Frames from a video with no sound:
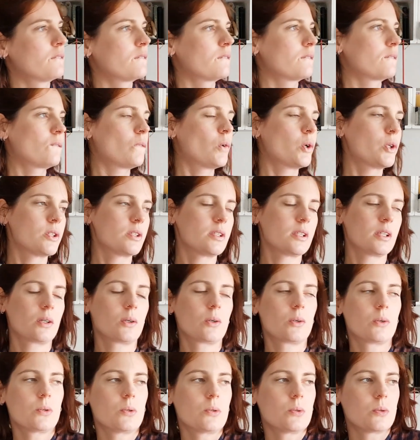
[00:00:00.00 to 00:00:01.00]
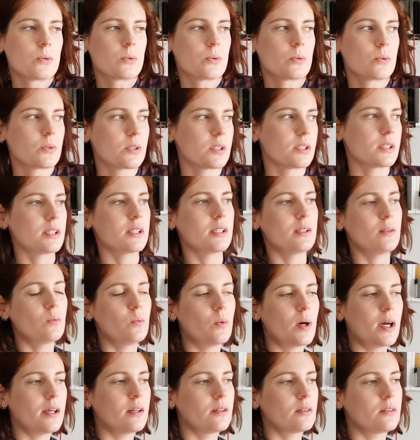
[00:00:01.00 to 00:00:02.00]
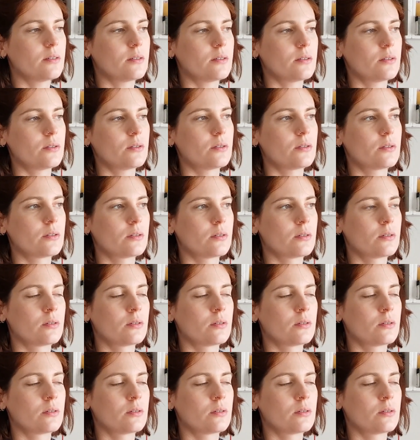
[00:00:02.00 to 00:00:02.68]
what's it called? It's in Wales.